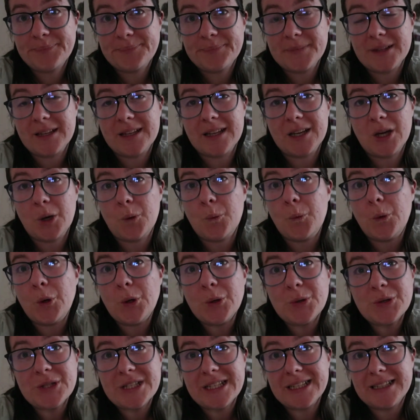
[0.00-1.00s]
like a
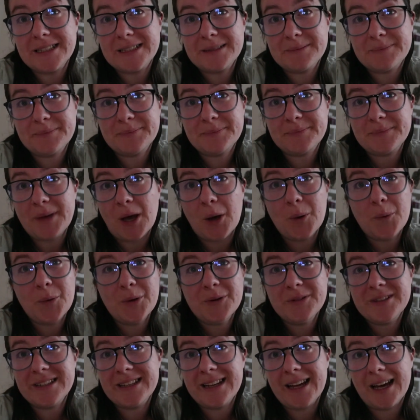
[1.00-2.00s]
wounded
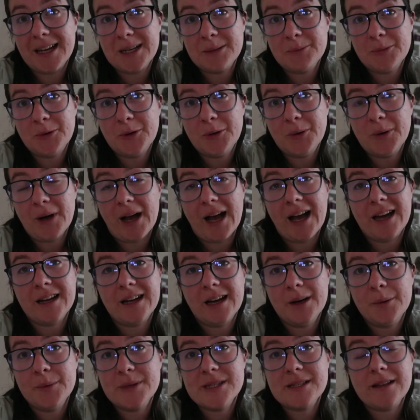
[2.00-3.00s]
animal. And
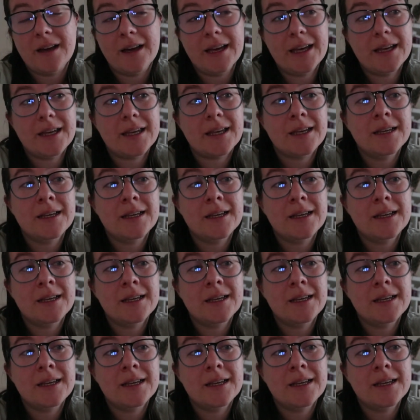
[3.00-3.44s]
I was like,